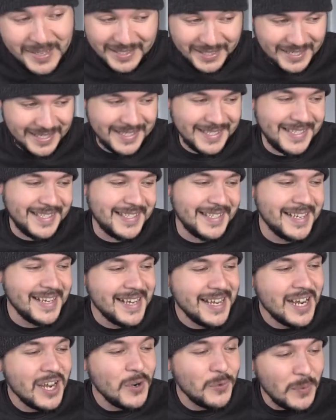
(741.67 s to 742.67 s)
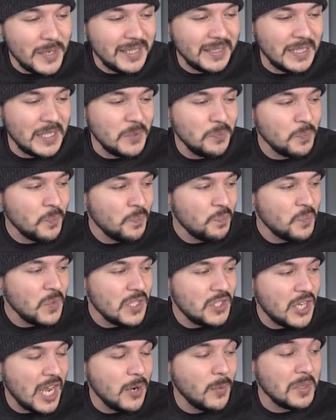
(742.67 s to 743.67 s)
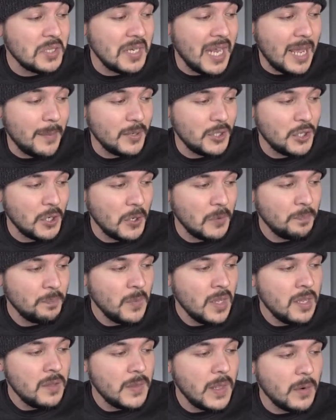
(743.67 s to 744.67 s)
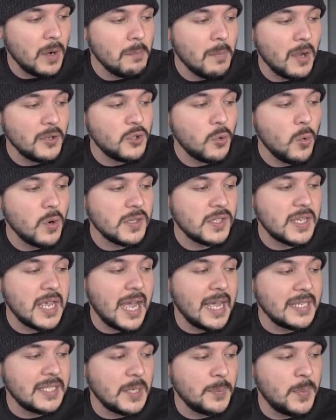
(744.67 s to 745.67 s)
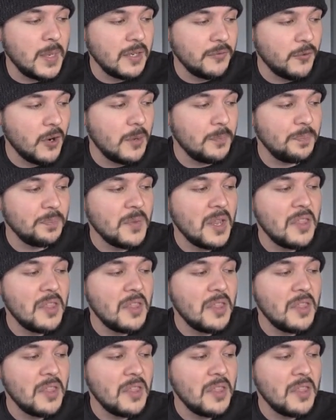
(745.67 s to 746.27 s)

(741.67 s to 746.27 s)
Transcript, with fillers: bitches, really, Che was an amateur. There are much worse guys to pick from.